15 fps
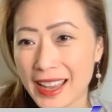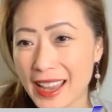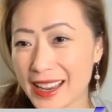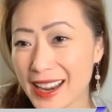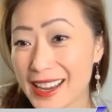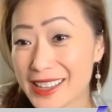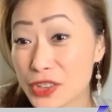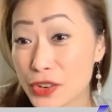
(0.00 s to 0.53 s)
Hey
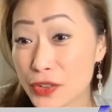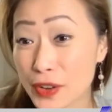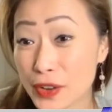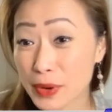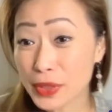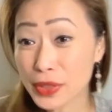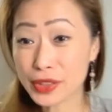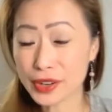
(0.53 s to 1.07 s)
guys,
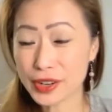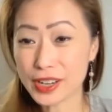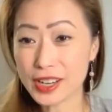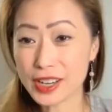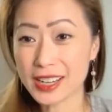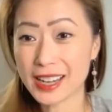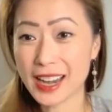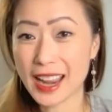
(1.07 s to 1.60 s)
November
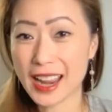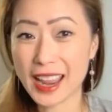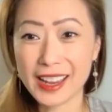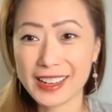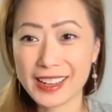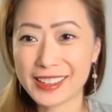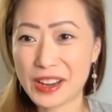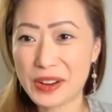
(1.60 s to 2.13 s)
3rd,
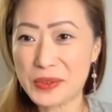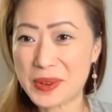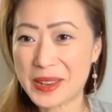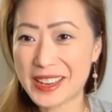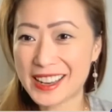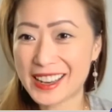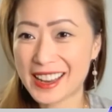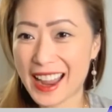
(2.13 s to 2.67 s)
and
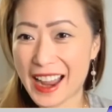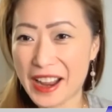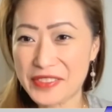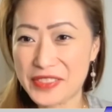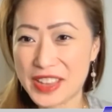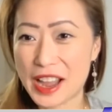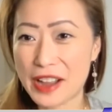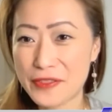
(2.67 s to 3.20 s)
we have
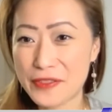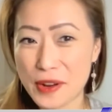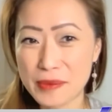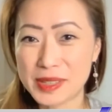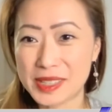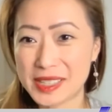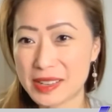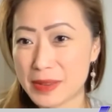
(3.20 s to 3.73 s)
the
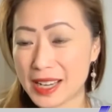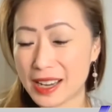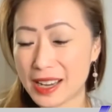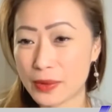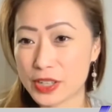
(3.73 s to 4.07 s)
FOMC meeting,